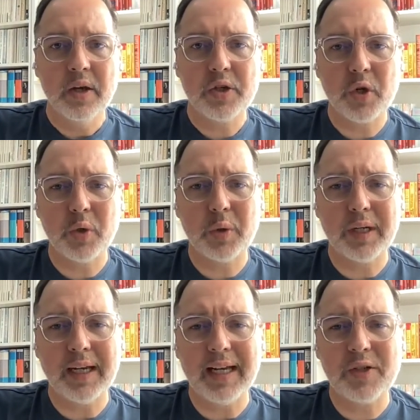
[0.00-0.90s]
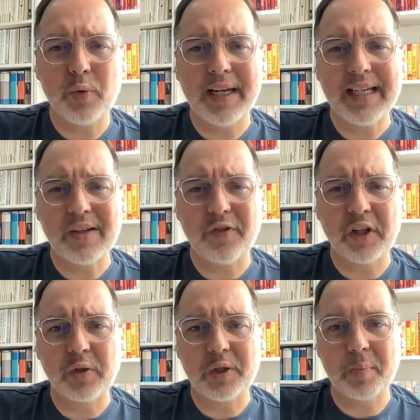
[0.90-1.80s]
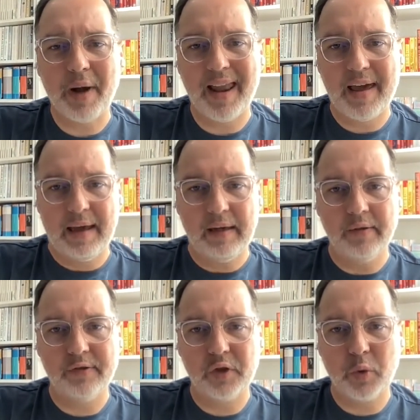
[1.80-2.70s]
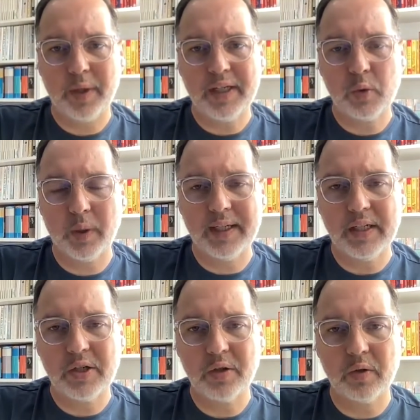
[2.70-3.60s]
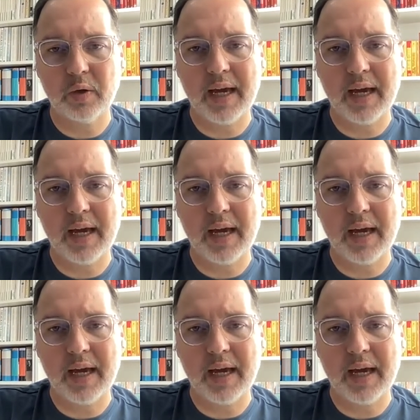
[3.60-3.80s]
So it's really difficult to plan for 2022.